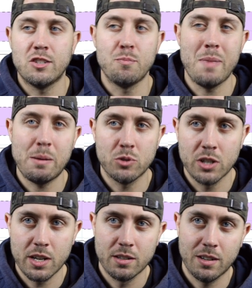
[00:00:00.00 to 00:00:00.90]

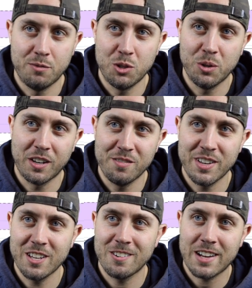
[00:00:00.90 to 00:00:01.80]
memory of doing a
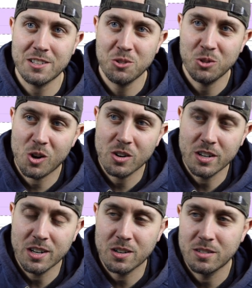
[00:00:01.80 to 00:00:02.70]
video not too long
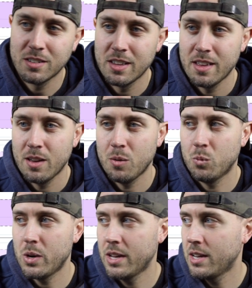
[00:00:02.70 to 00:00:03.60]
ago
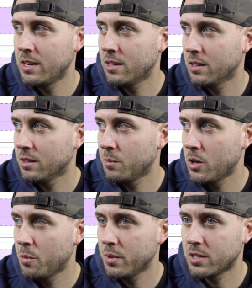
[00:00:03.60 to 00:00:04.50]
when, let me
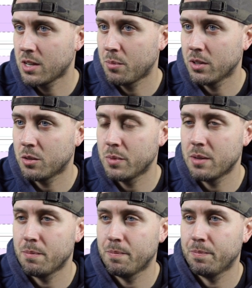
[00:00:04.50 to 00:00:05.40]
open this up a little
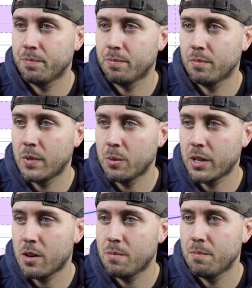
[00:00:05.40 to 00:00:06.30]
bit. Here we
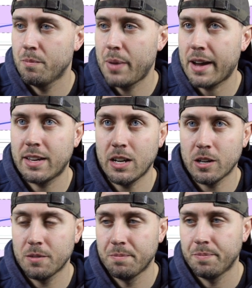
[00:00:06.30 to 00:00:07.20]
go. Back
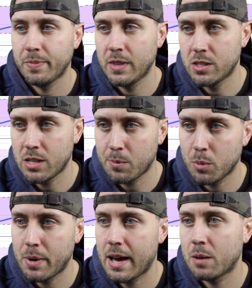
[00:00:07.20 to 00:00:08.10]
here, this double
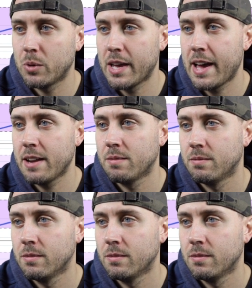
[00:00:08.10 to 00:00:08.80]
bottom we had.